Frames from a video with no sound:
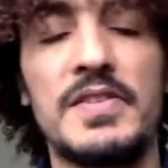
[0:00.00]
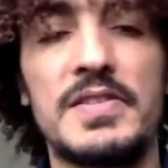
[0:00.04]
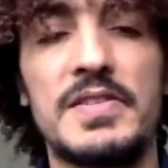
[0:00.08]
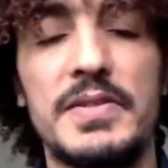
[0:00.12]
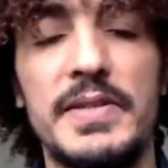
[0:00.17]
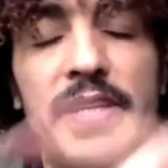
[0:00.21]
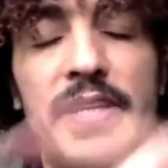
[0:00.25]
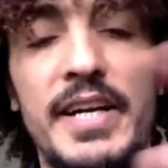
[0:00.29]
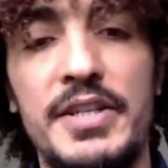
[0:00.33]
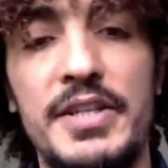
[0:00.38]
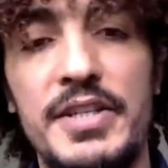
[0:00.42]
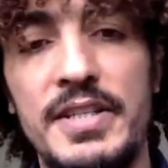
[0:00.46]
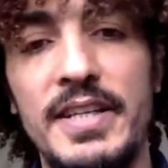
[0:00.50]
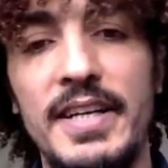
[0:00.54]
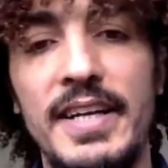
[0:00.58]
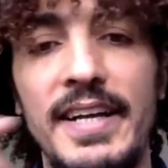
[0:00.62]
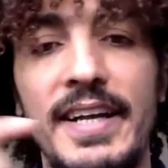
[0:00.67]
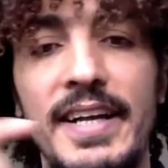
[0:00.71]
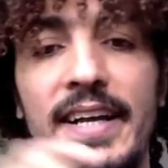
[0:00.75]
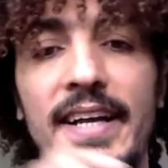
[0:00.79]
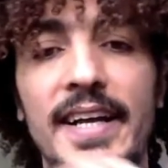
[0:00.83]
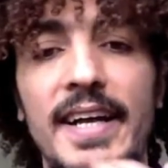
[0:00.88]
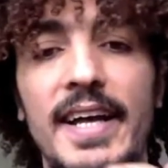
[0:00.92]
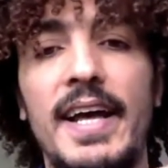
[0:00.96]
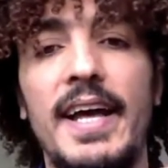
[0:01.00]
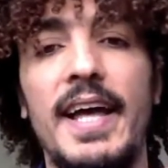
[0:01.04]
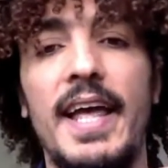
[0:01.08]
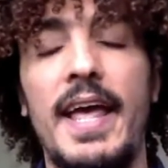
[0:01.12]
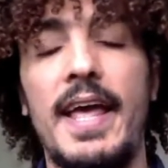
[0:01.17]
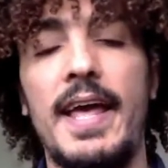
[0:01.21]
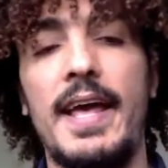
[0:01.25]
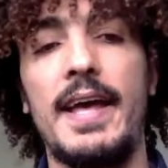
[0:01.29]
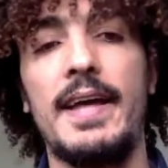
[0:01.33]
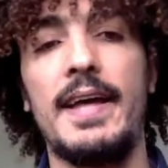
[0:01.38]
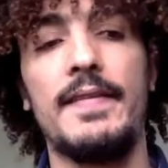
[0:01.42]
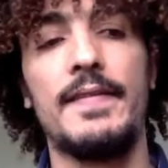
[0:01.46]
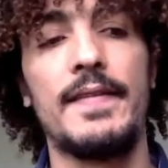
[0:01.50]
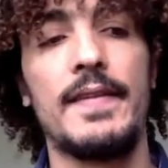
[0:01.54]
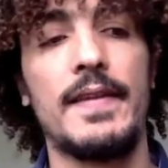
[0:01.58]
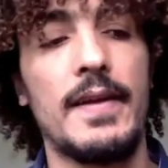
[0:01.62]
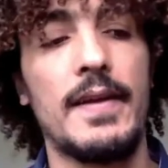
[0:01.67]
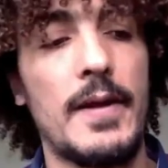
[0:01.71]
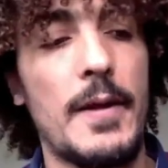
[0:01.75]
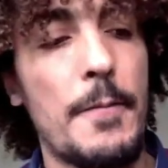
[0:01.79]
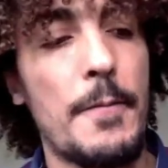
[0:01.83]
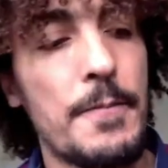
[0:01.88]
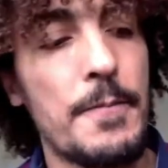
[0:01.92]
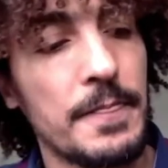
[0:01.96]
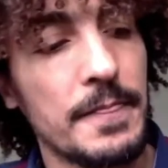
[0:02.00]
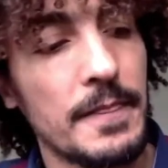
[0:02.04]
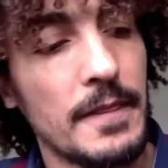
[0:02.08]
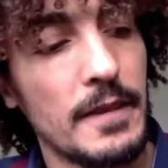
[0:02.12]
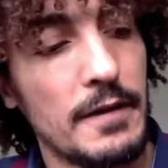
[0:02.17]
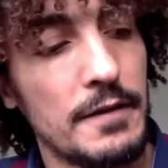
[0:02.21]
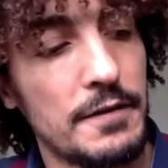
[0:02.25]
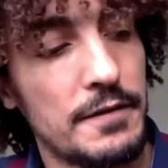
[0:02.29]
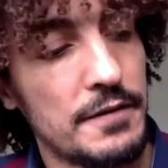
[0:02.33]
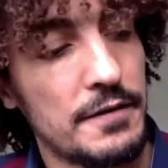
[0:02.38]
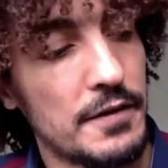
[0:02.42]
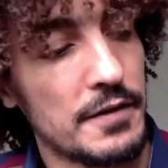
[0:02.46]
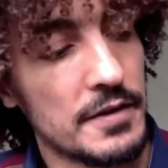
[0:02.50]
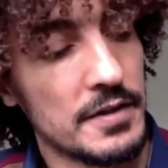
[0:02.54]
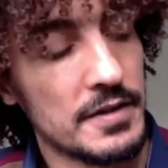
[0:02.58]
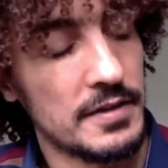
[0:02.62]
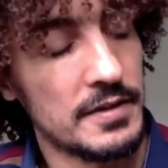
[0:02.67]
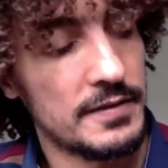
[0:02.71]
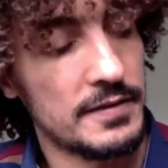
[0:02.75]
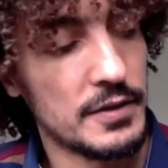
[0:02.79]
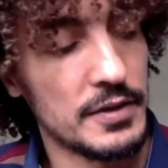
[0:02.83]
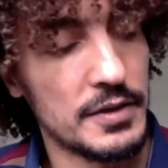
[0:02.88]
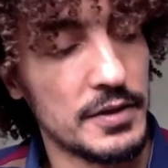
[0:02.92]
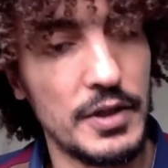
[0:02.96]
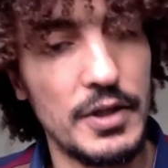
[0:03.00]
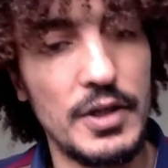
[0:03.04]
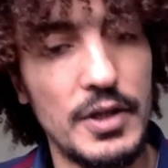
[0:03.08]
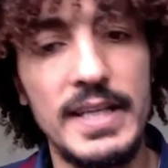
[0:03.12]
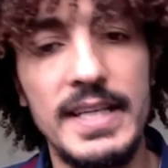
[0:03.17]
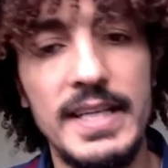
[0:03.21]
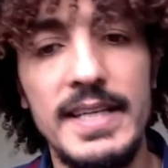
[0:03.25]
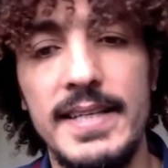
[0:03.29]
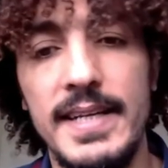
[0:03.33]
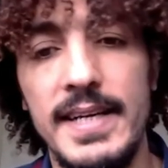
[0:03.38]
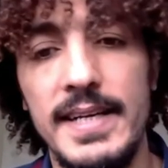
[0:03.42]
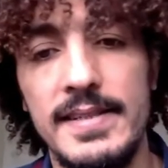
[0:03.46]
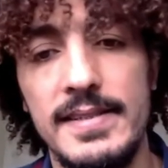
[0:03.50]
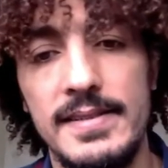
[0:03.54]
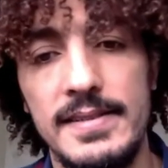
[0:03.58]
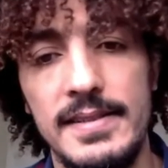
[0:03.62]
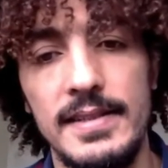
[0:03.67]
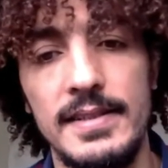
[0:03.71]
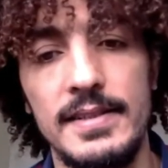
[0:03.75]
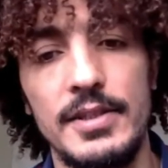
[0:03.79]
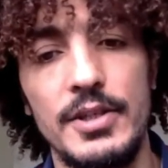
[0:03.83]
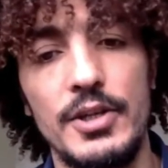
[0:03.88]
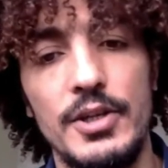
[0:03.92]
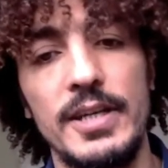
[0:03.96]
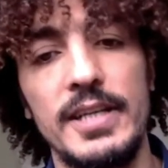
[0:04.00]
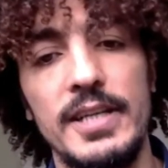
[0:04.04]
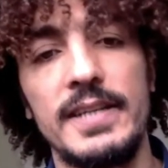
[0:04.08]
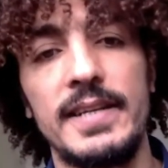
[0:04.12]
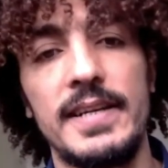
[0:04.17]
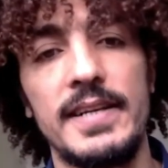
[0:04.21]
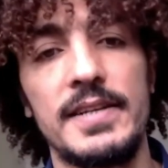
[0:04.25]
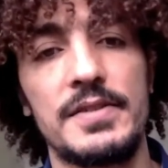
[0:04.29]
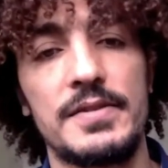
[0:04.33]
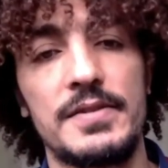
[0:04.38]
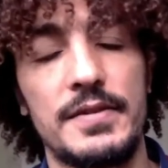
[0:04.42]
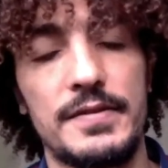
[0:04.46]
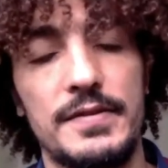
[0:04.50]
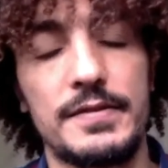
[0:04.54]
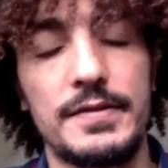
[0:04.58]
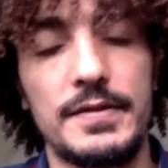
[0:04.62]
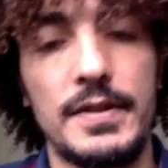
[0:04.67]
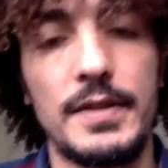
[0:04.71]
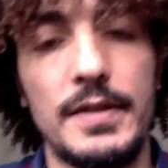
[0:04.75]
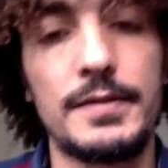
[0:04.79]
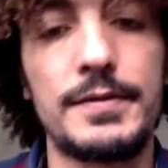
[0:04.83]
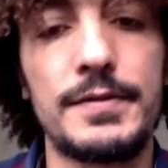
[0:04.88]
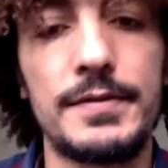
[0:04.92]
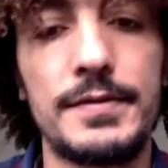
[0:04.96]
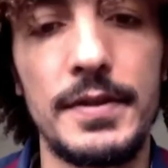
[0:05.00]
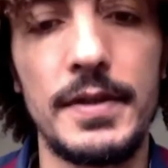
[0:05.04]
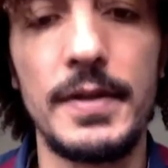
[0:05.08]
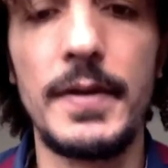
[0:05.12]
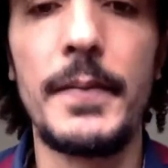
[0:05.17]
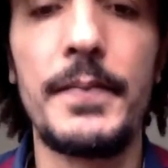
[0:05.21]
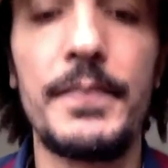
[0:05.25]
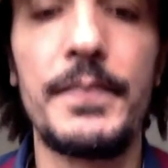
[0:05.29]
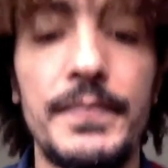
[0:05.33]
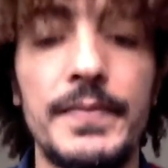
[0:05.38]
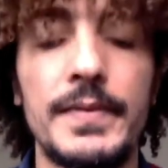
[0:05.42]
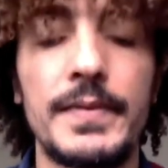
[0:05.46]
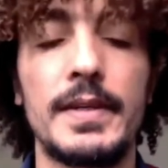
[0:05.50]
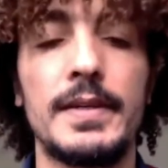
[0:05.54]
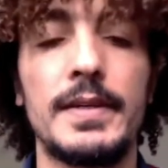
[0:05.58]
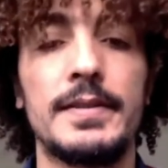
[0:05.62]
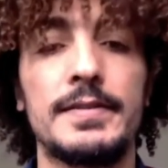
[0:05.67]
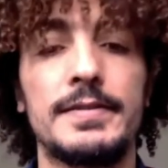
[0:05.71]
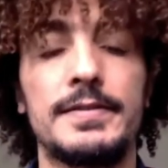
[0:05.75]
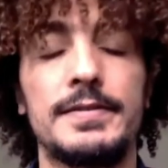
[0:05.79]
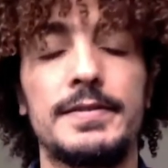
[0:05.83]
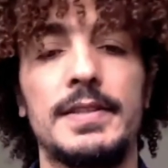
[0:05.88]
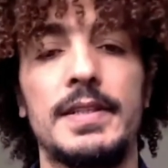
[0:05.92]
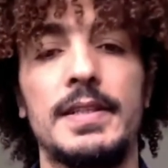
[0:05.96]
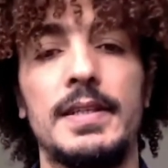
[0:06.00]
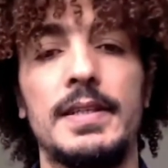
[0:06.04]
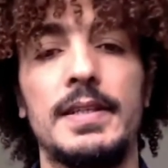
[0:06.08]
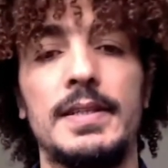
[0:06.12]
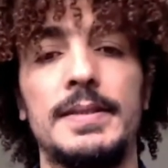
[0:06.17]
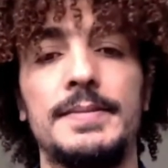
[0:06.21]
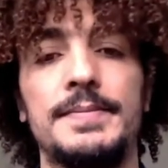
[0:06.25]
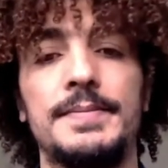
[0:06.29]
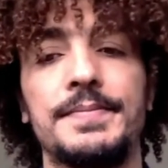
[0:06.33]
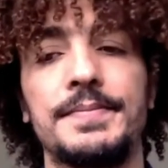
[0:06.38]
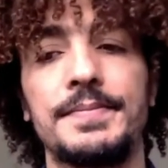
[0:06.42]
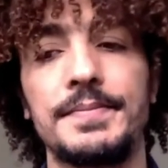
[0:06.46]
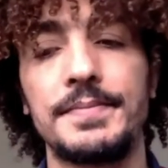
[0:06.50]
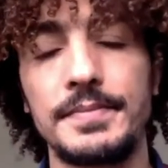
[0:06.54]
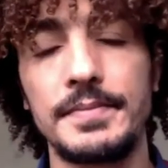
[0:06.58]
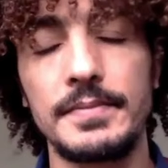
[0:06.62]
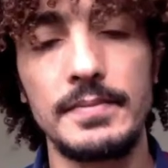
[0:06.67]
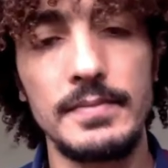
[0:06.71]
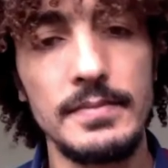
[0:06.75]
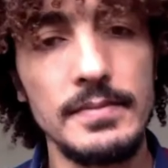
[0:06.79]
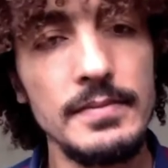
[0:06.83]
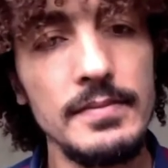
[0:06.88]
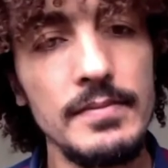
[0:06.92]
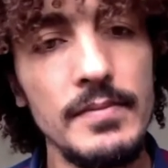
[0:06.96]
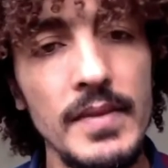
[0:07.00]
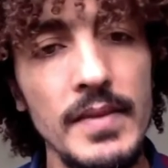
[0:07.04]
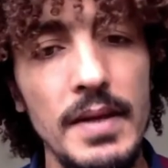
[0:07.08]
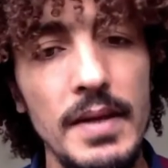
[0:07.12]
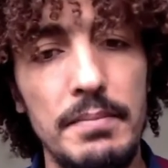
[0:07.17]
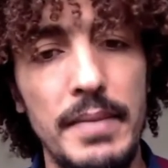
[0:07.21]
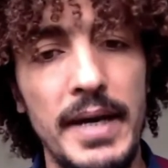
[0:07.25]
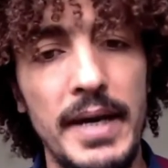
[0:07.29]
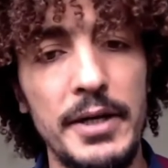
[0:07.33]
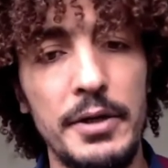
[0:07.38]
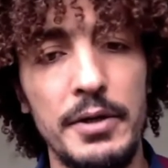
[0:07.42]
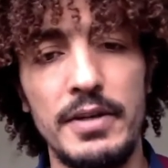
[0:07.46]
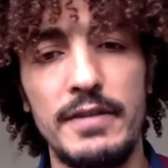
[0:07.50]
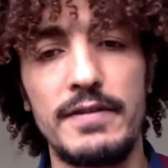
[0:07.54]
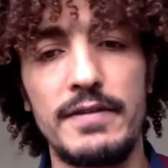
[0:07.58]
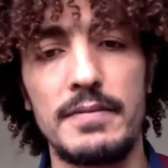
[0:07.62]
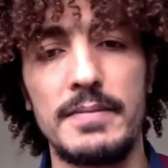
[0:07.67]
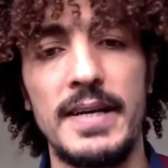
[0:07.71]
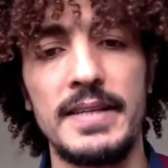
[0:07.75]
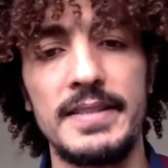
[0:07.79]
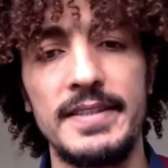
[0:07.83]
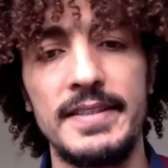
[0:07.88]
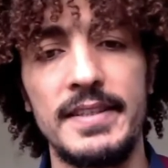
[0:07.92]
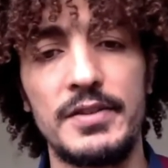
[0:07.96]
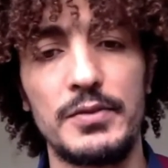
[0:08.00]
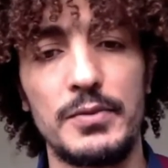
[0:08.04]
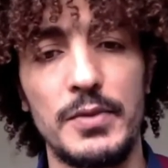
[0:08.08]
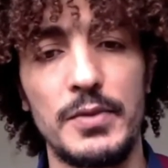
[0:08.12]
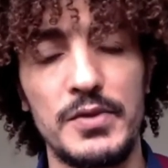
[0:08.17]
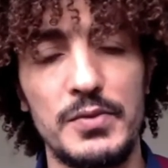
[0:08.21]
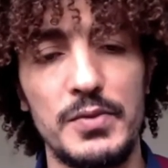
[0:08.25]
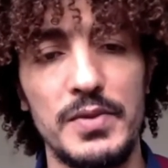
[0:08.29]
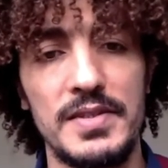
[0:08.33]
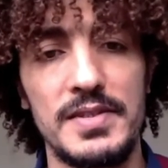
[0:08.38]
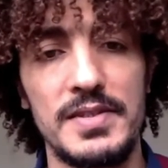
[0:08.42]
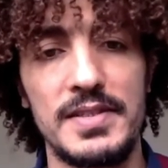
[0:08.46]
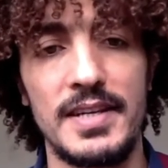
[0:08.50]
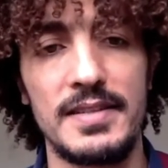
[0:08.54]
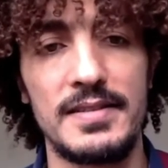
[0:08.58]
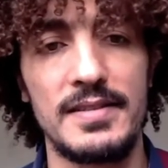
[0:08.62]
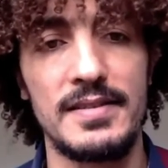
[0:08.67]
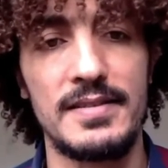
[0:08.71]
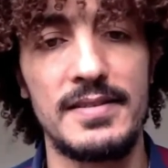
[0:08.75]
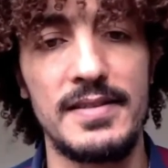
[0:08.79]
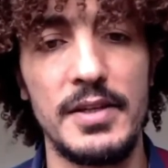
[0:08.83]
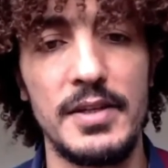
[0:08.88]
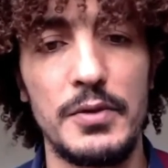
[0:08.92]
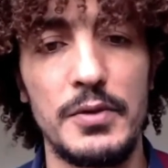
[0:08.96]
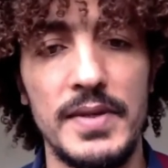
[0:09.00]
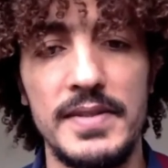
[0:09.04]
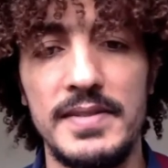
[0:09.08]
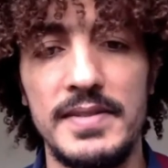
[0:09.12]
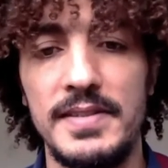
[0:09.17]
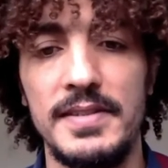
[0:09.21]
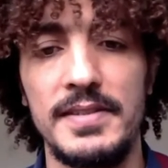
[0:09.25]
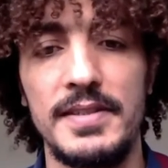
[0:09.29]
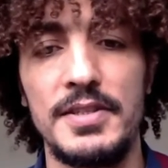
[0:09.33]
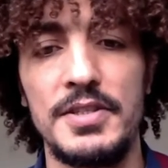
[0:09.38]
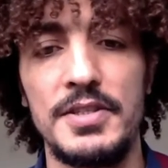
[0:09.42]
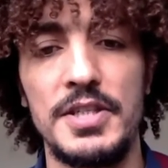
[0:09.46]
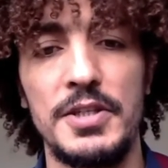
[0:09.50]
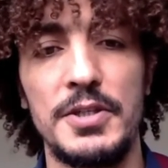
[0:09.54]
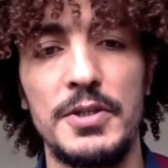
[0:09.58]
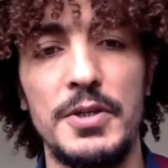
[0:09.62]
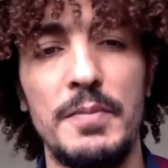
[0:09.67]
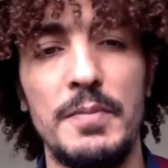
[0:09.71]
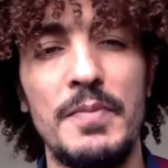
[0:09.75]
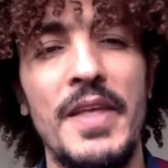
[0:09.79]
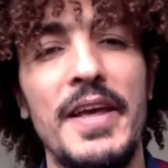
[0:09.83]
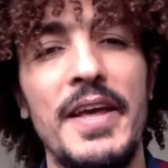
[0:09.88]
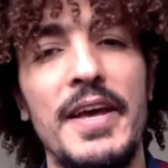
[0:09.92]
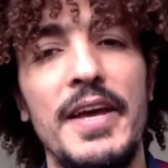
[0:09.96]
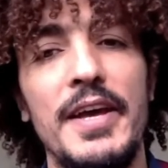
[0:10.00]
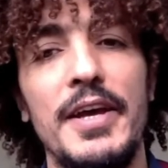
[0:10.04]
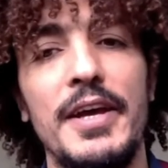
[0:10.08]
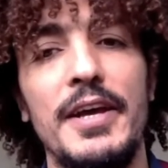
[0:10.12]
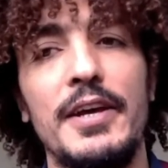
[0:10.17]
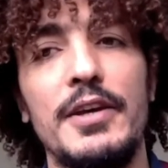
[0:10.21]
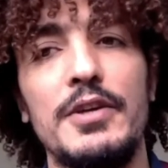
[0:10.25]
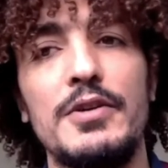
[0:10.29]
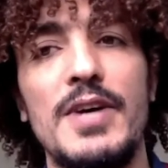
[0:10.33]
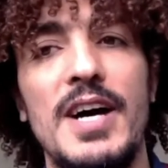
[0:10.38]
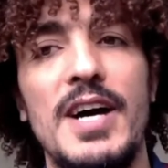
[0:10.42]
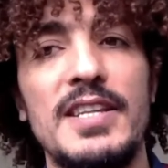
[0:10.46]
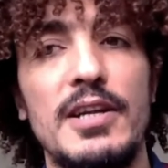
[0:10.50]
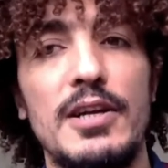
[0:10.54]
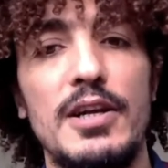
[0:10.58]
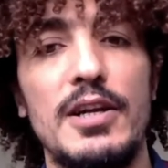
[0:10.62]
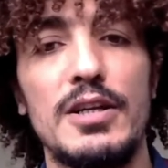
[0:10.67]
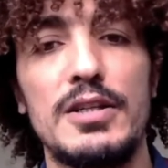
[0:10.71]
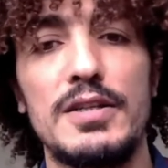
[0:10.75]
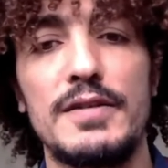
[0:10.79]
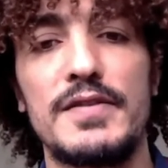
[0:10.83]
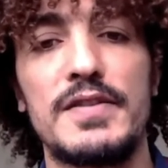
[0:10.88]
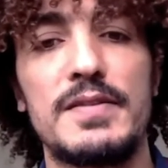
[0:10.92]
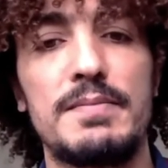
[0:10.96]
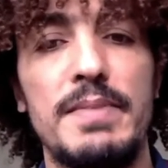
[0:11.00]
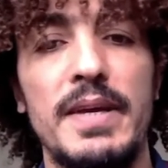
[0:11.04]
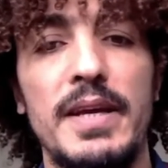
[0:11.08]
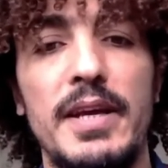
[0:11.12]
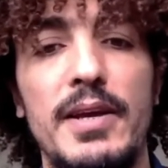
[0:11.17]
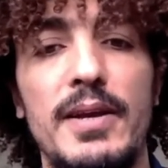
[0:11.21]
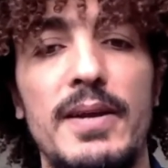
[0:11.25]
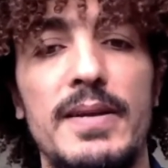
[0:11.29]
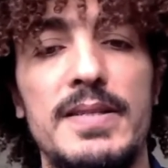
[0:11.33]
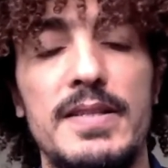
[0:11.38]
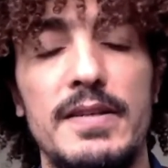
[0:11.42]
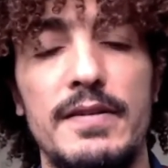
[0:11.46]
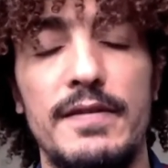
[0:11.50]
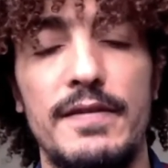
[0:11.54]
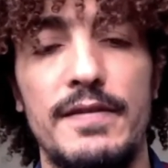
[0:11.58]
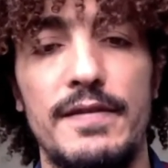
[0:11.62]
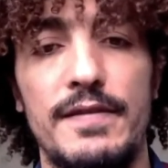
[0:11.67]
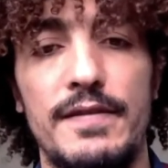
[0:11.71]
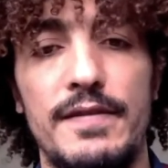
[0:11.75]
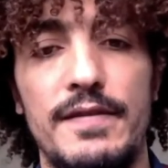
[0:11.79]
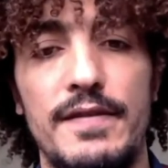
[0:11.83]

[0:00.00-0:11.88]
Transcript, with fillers: this reaction. And um, for for the early days, in the early days of of um, of um, bioinformatics, once we started sequencing the genome, you had a lot of speculative